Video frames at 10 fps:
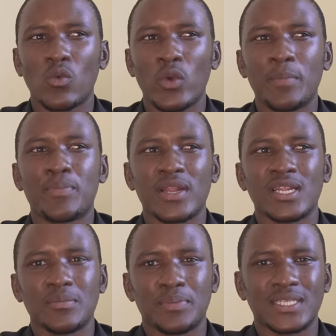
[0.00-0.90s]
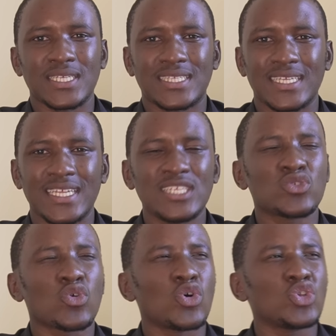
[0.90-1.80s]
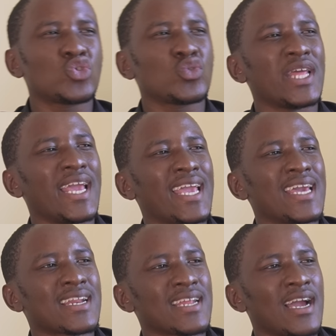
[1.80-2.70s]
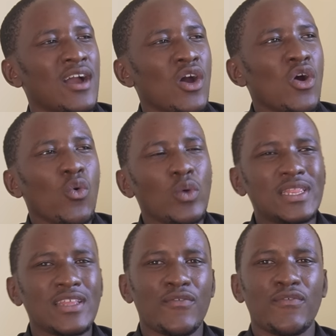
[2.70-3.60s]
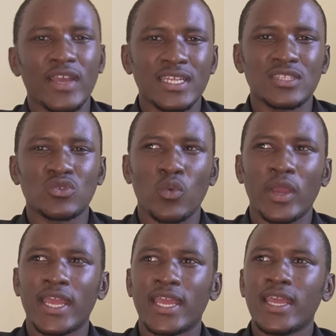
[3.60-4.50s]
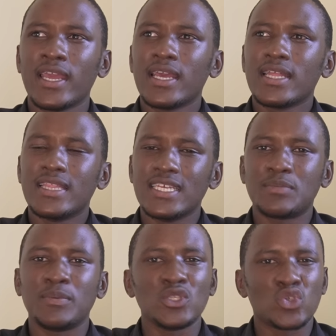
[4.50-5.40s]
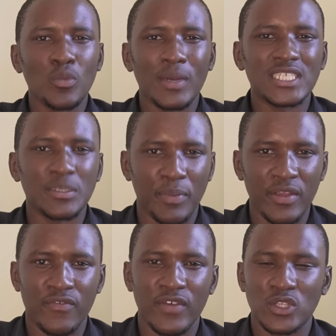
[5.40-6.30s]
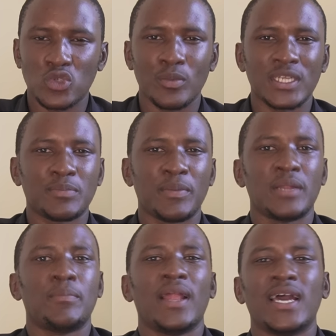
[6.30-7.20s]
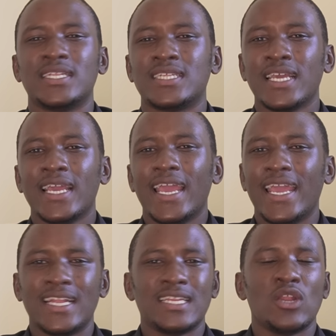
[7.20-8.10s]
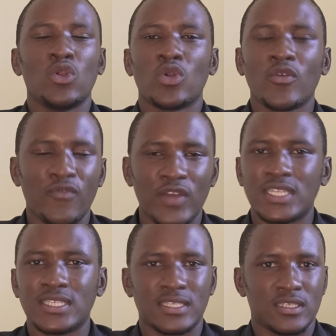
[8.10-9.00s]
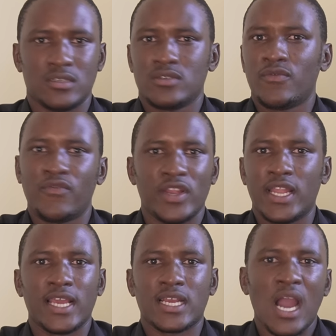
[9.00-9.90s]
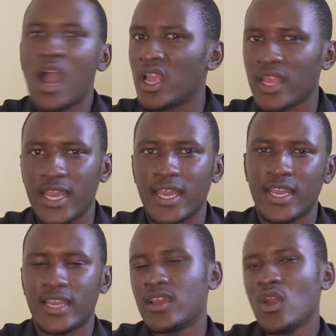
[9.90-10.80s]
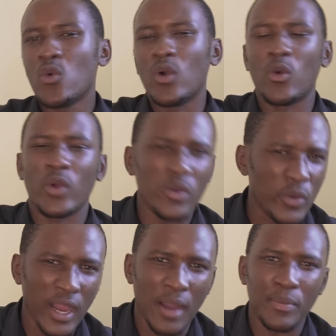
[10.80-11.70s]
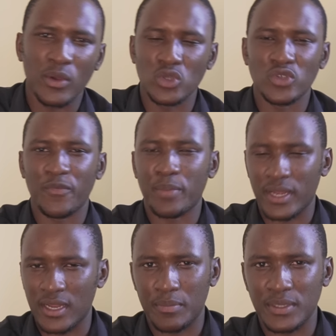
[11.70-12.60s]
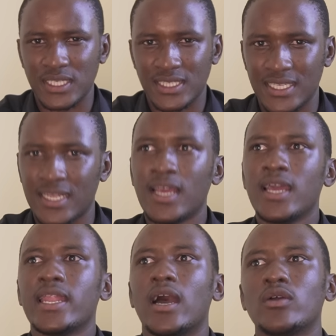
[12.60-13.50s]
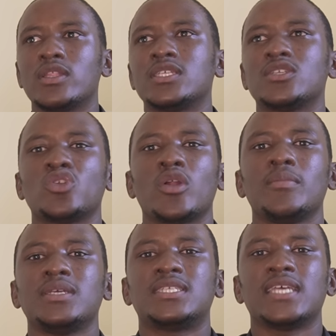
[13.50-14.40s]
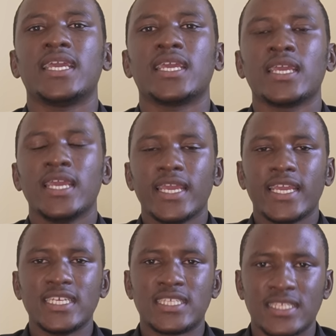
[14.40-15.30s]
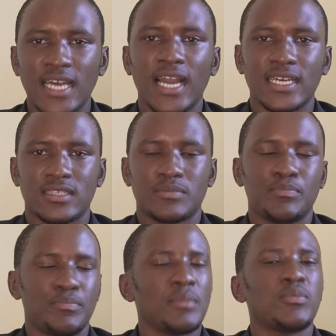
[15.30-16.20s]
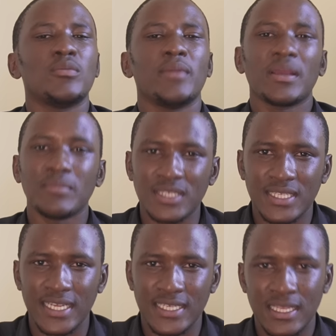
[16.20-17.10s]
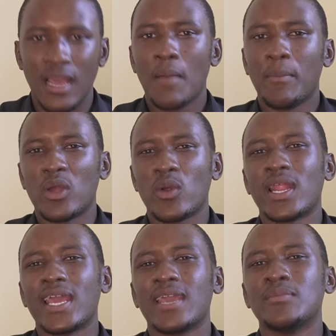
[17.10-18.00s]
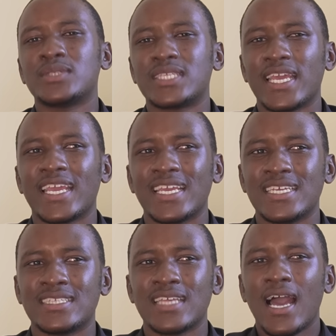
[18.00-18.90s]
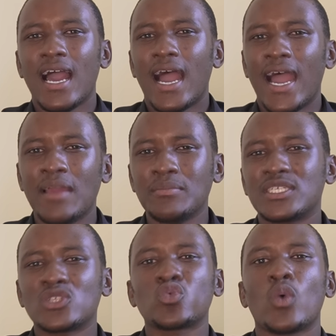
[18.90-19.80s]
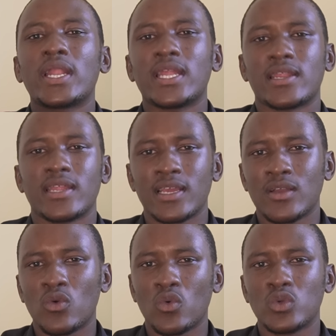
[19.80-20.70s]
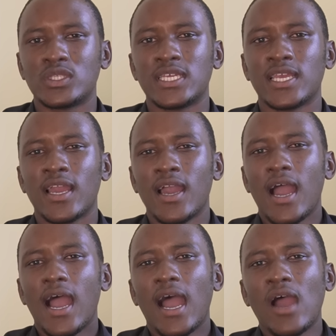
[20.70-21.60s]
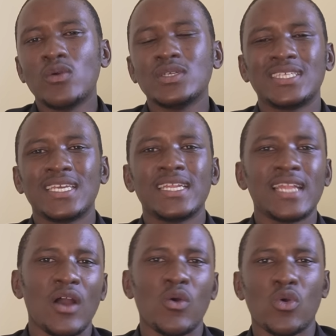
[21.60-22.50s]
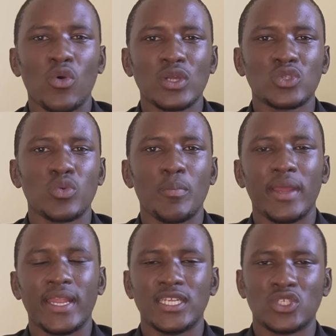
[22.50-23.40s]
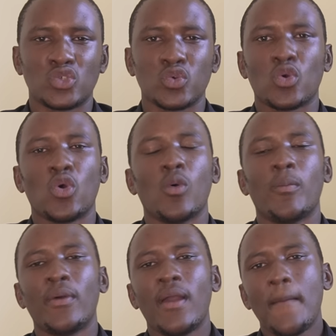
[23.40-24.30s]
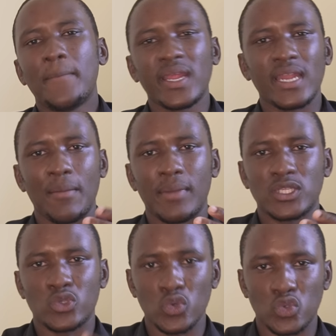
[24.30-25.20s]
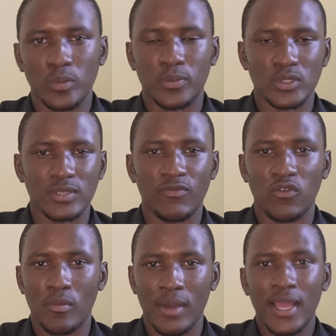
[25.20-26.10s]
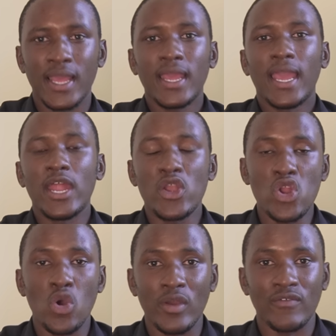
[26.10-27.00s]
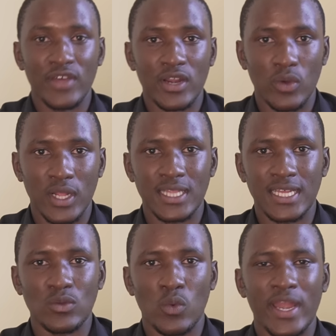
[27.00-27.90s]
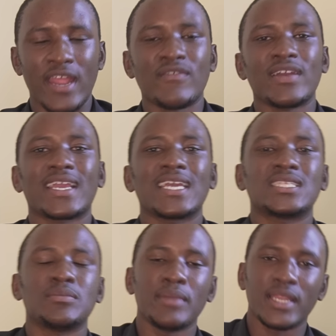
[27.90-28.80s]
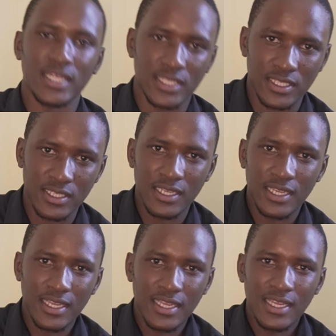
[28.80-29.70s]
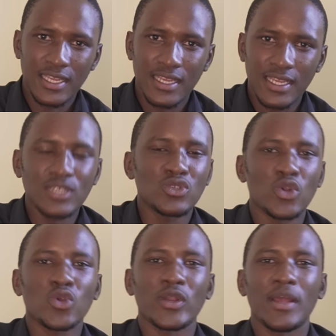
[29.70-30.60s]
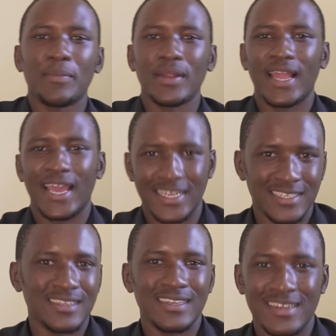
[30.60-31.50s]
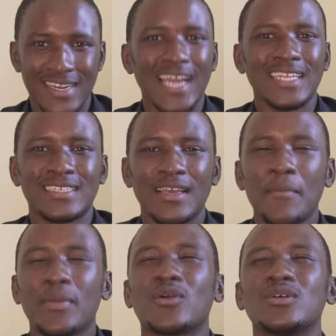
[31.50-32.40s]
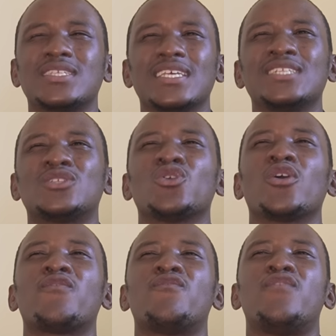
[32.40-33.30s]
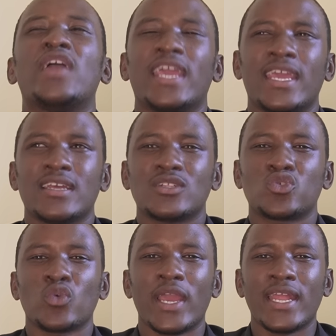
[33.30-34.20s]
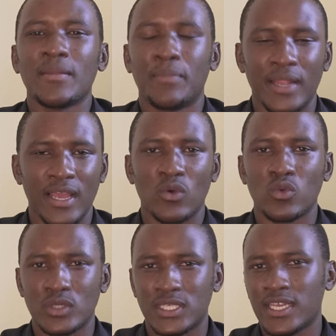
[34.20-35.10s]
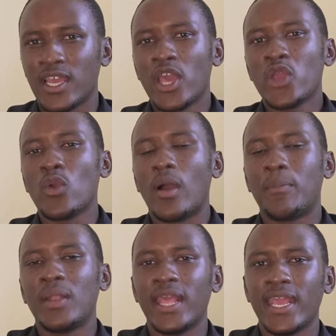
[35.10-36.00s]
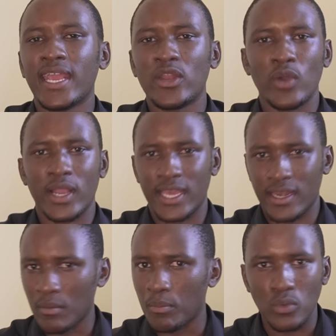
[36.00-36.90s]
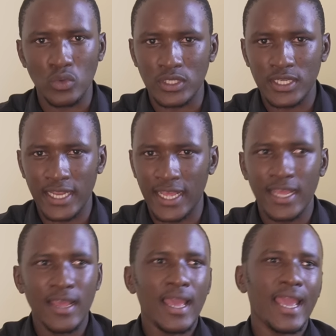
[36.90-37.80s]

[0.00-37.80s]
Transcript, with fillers: with Brandon Petersen, he's gone to the area with the fans where there's been too much beef and too much bad blood, and a lot of fans feel like, where we are because of Brandon Petersen. Now, this is not me saying he sucks. People make mistakes. But what I am saying is, I am just wondering, Uguti, how is he now going to manage to cope being number 2 to Prosper Vuma, and knowing very well that whenever he gets minutes, he's not going to be liked, right? Because it's not fair to any player, Uguti, you are playing and you are getting booed, ne?